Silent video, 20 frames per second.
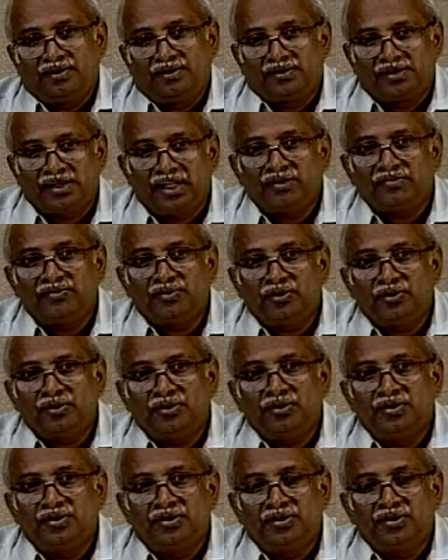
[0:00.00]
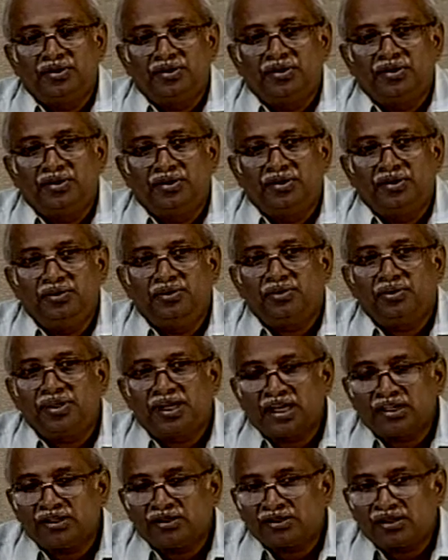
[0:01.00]
Therefore, you
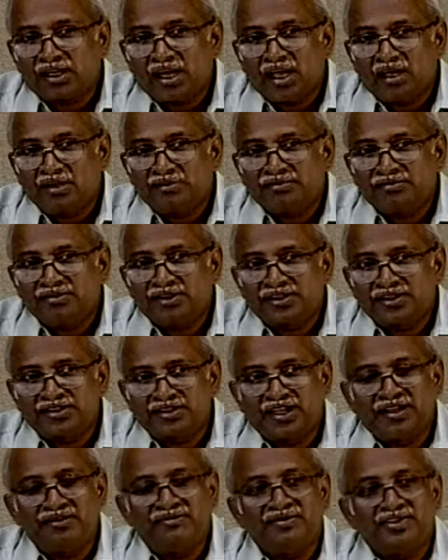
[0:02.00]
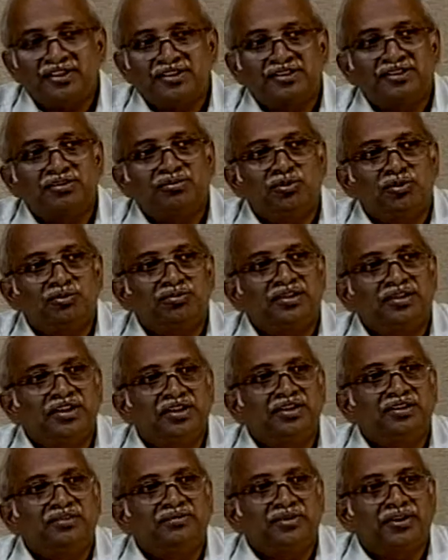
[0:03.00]
cannot have the same vessel moving
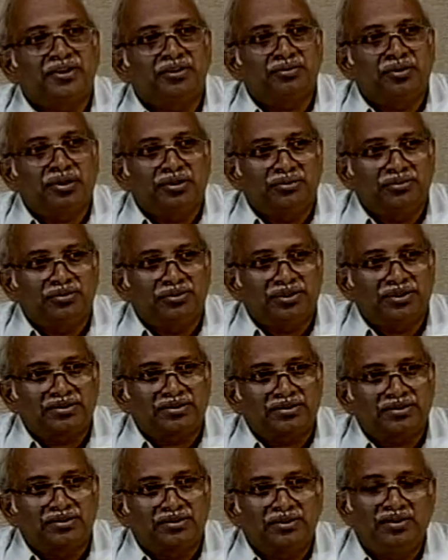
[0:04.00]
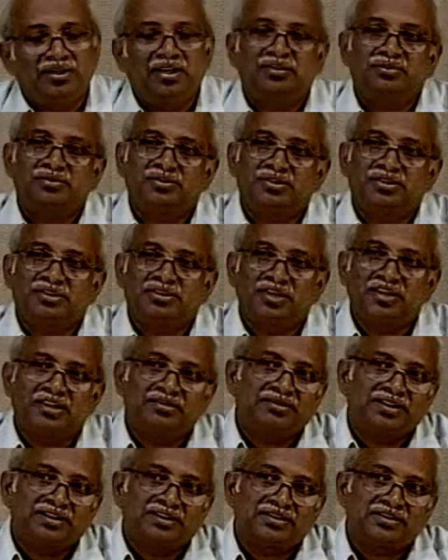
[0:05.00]
in different waterways. You have to design
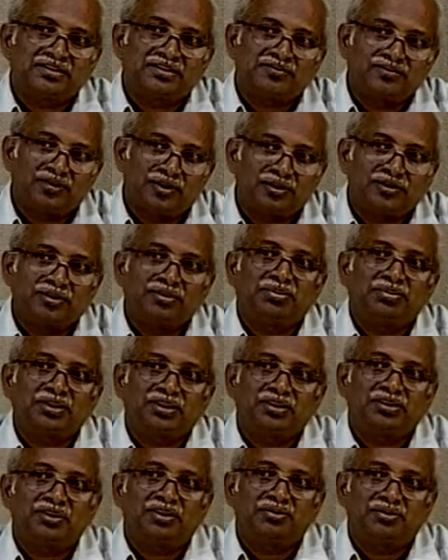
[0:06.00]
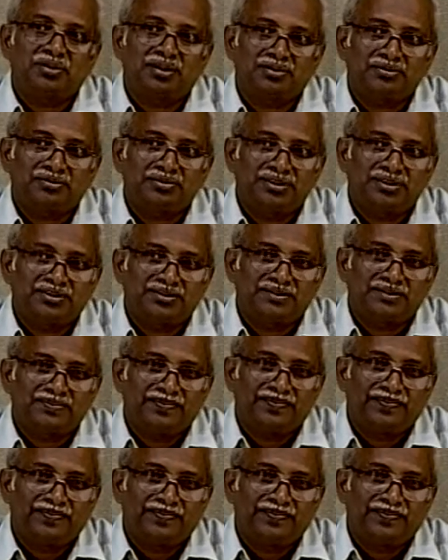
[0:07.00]
vessels for the particular waterways.